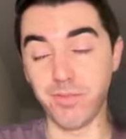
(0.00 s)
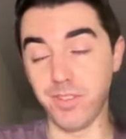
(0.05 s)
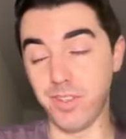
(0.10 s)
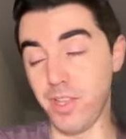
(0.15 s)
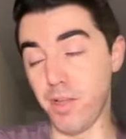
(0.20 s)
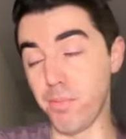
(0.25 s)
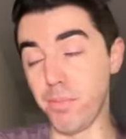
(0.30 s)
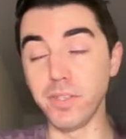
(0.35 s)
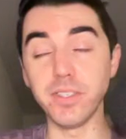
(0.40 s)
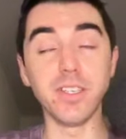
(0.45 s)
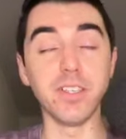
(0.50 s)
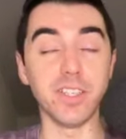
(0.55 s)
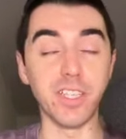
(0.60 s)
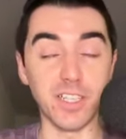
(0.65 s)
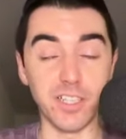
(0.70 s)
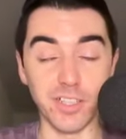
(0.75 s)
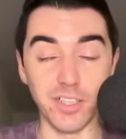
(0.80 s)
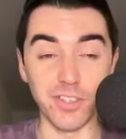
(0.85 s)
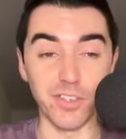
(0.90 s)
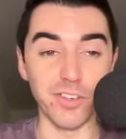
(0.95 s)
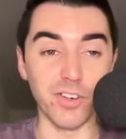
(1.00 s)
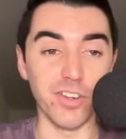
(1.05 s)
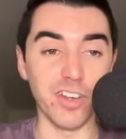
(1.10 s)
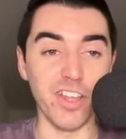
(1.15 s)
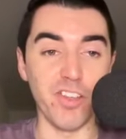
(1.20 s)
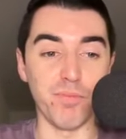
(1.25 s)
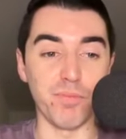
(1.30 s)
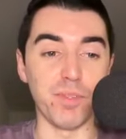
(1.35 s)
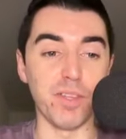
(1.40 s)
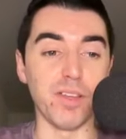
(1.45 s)
abundantly clear on
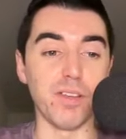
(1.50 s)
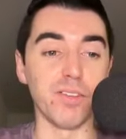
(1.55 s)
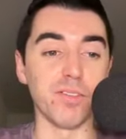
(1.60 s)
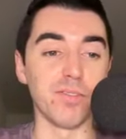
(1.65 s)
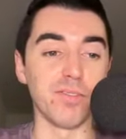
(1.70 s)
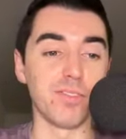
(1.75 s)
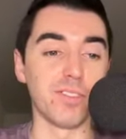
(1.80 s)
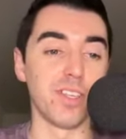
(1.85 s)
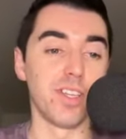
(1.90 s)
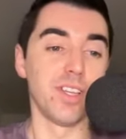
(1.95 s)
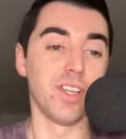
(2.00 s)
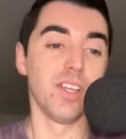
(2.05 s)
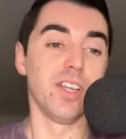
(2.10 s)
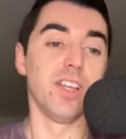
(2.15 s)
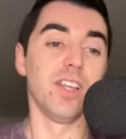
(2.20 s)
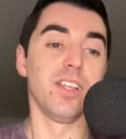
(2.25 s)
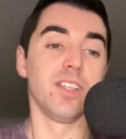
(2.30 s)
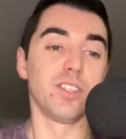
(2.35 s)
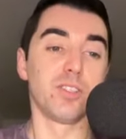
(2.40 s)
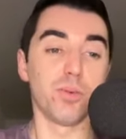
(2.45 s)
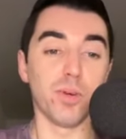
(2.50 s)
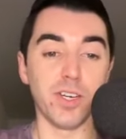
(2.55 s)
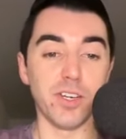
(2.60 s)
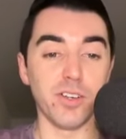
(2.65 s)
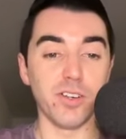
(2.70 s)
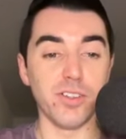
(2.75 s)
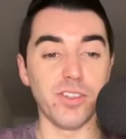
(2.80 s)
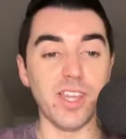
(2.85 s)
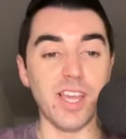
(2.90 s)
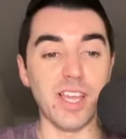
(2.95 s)
FPL
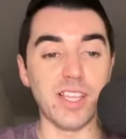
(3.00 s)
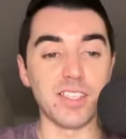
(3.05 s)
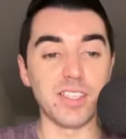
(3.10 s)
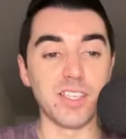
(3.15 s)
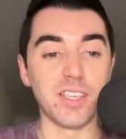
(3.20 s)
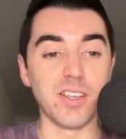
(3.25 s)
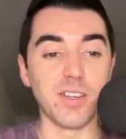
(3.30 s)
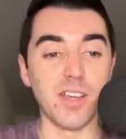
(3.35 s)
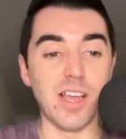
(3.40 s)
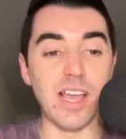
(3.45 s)
Twitter that